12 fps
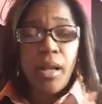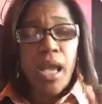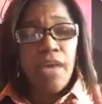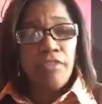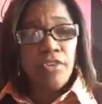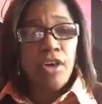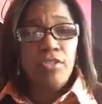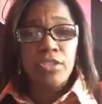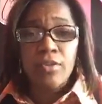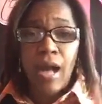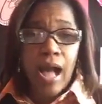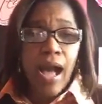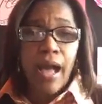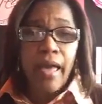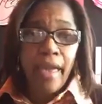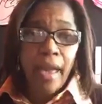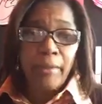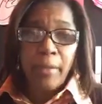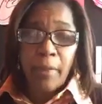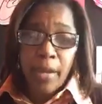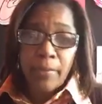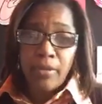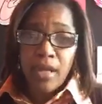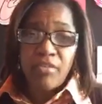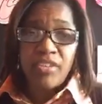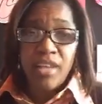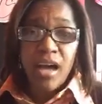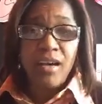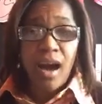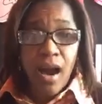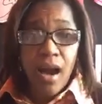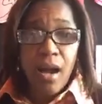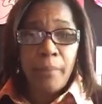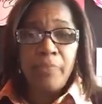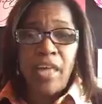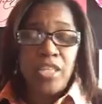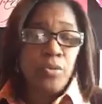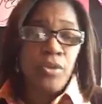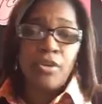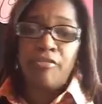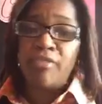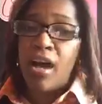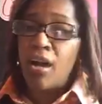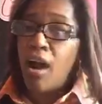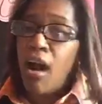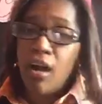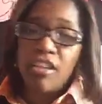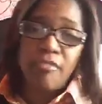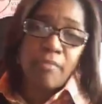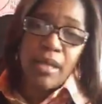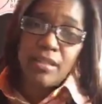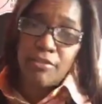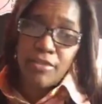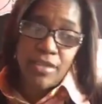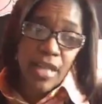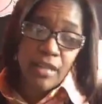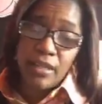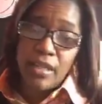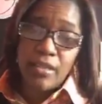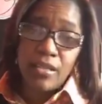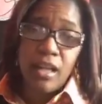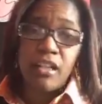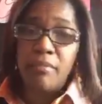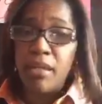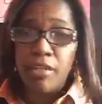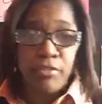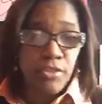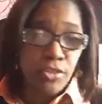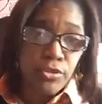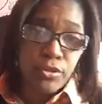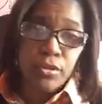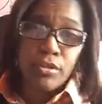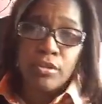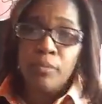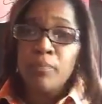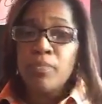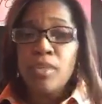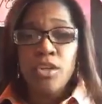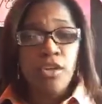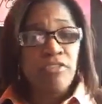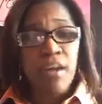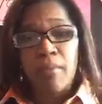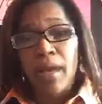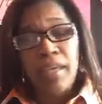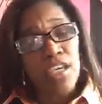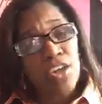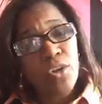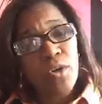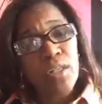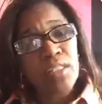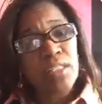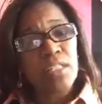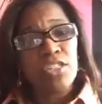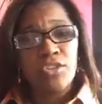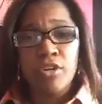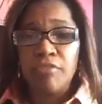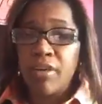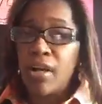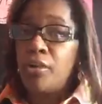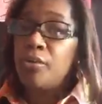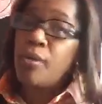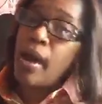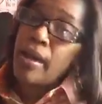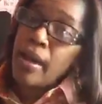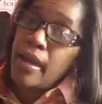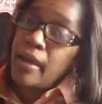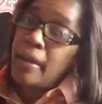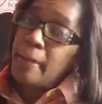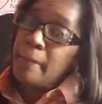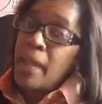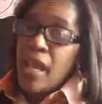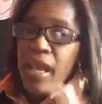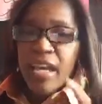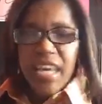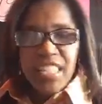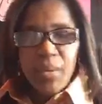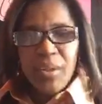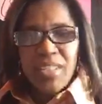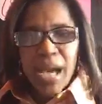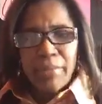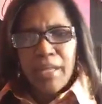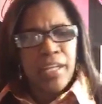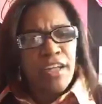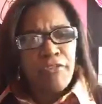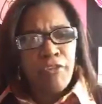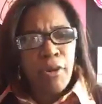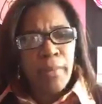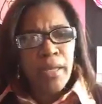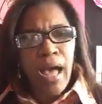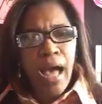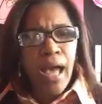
If you go to IamThePaperLover.com, that's where you'll find all of my different techniques, all of my different tools. You'll find my e-courses. You'll find out who I am. Can someone type that in there for me?